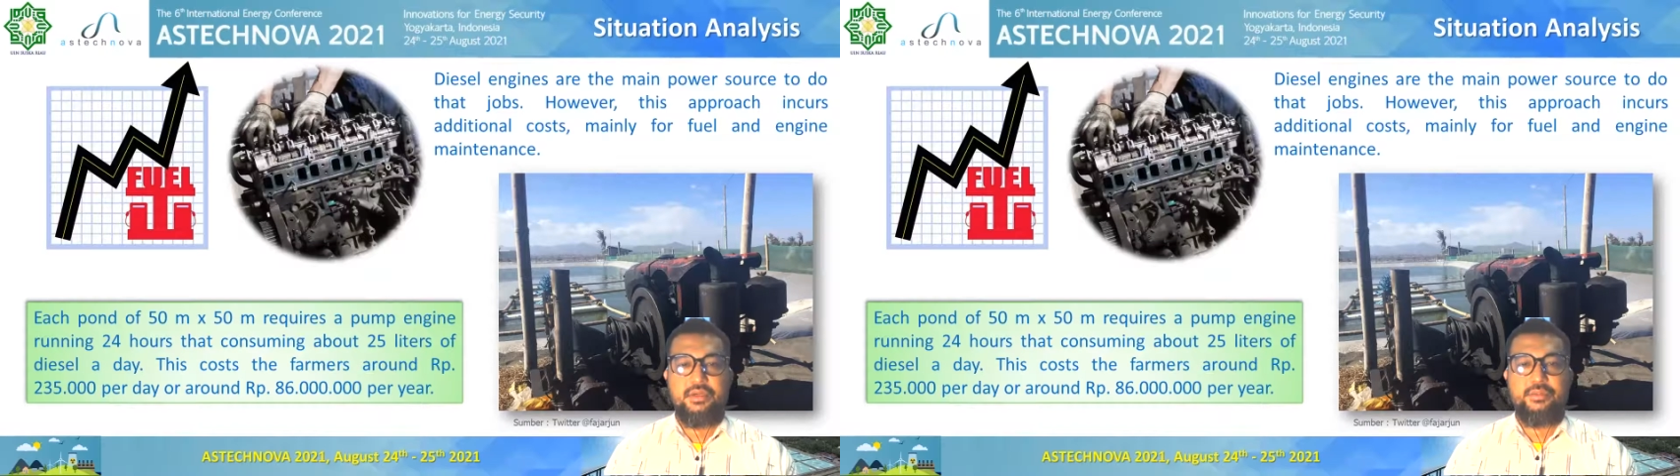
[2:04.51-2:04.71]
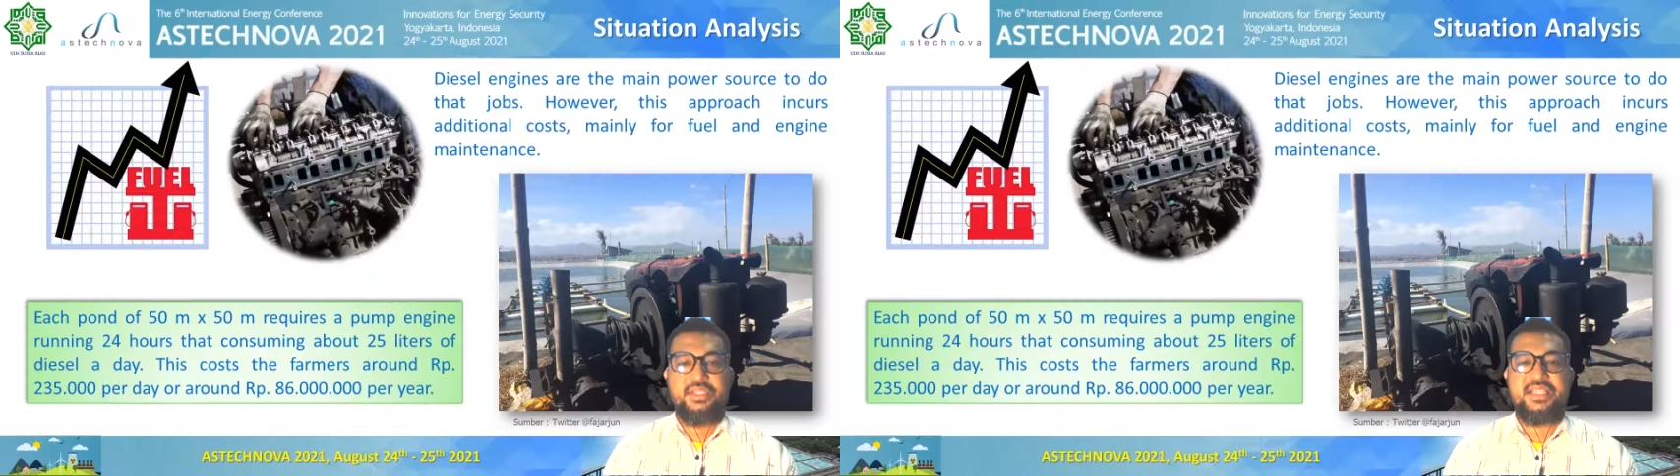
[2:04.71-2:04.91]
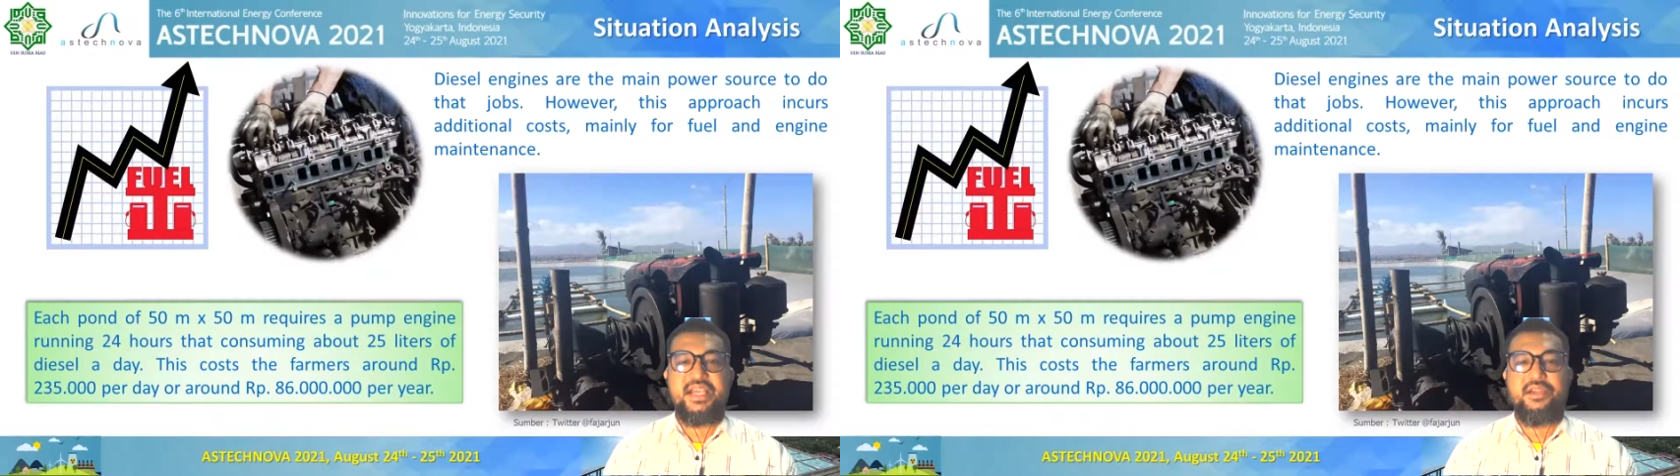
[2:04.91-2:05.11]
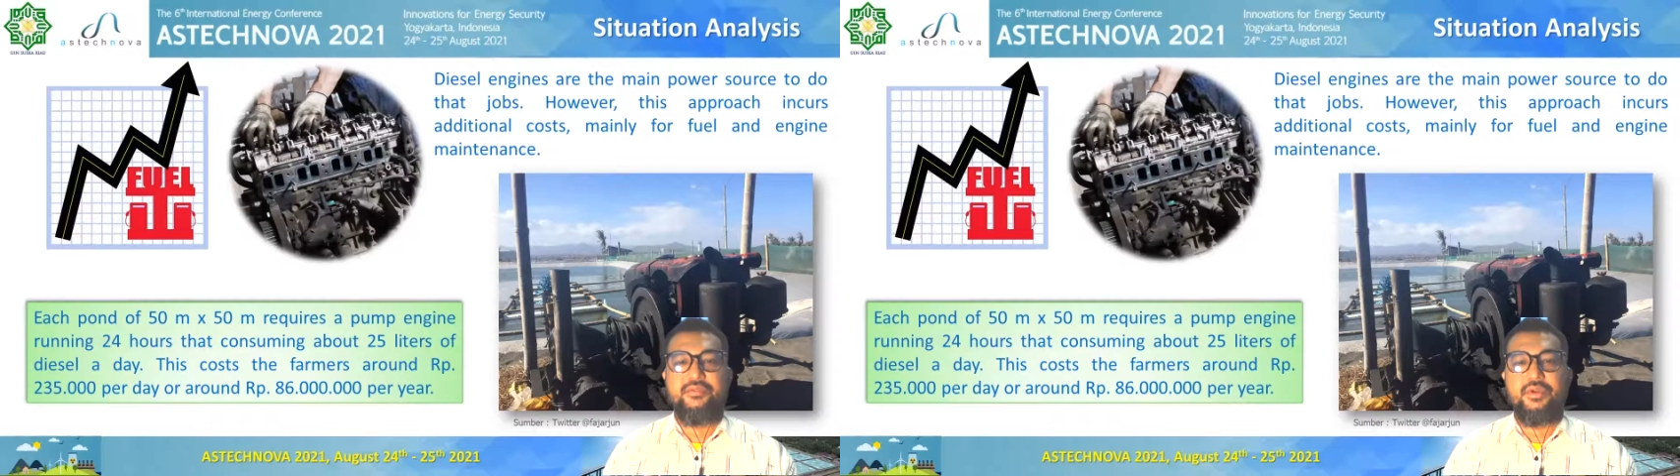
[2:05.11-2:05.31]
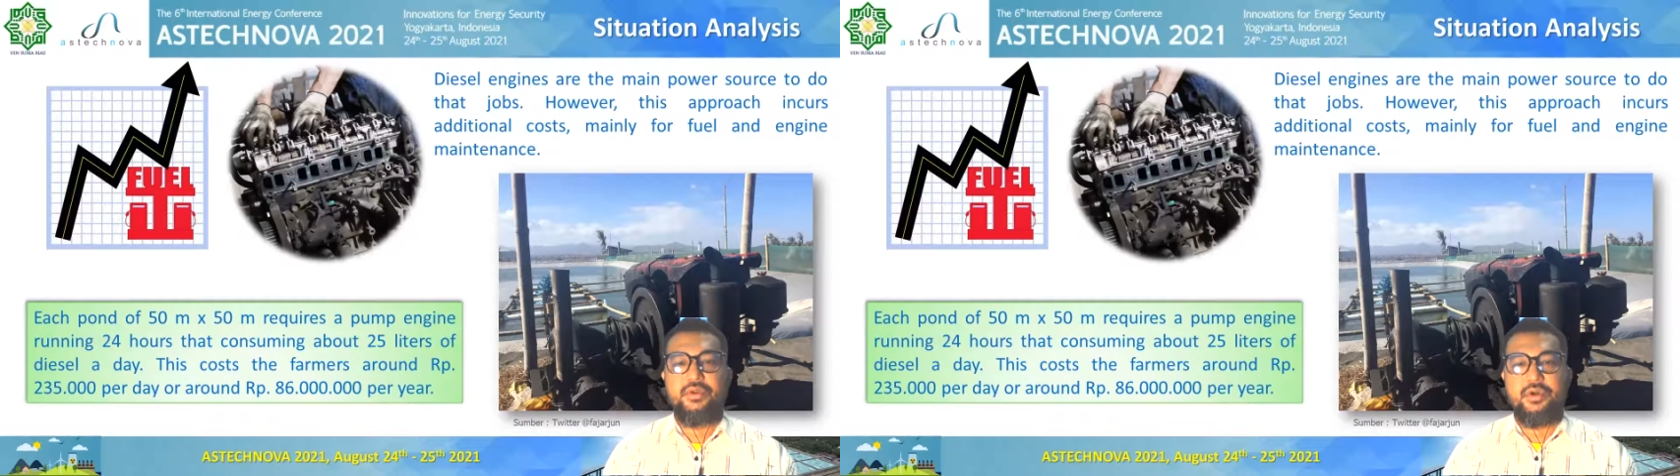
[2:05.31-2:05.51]
Besides the
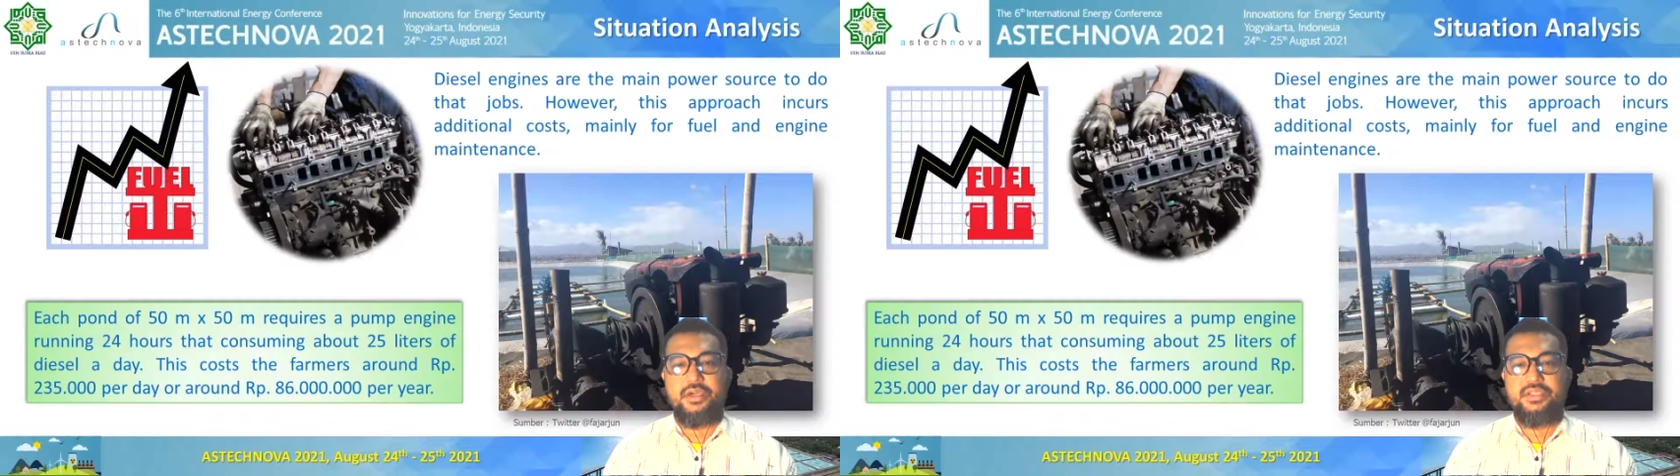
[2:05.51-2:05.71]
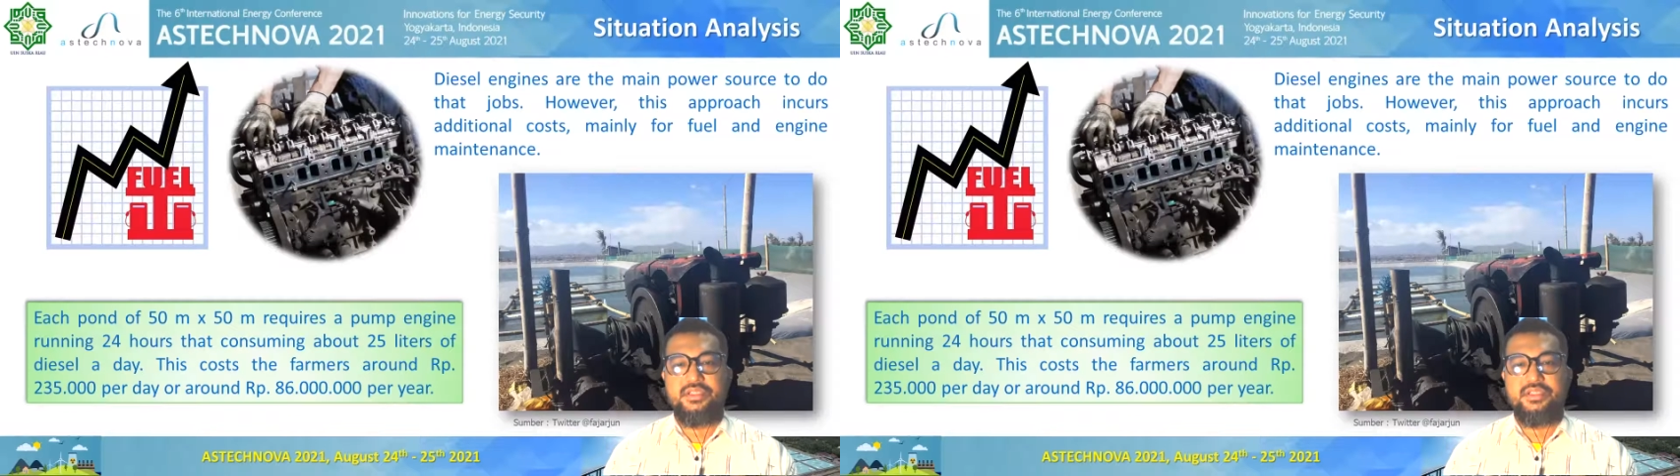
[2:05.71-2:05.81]
fuel costs,